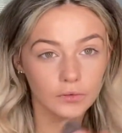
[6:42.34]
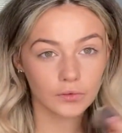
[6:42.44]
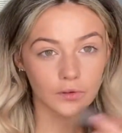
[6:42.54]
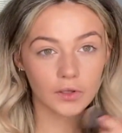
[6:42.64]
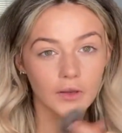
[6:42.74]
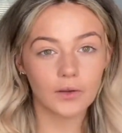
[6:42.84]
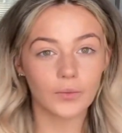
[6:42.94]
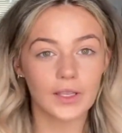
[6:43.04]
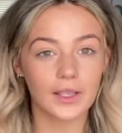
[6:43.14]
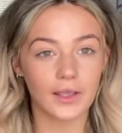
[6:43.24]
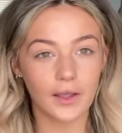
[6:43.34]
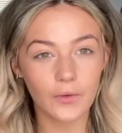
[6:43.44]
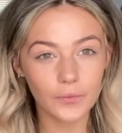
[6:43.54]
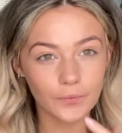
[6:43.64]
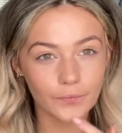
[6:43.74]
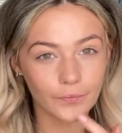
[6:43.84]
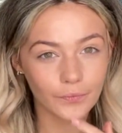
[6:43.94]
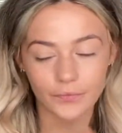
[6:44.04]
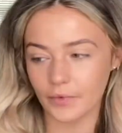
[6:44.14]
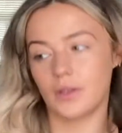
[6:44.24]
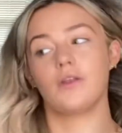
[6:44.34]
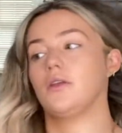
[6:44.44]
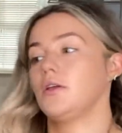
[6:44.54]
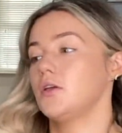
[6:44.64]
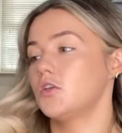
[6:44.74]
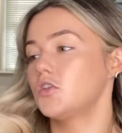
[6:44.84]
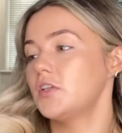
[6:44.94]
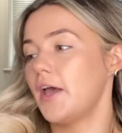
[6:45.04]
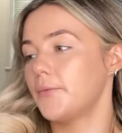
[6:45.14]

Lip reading: There we go. So,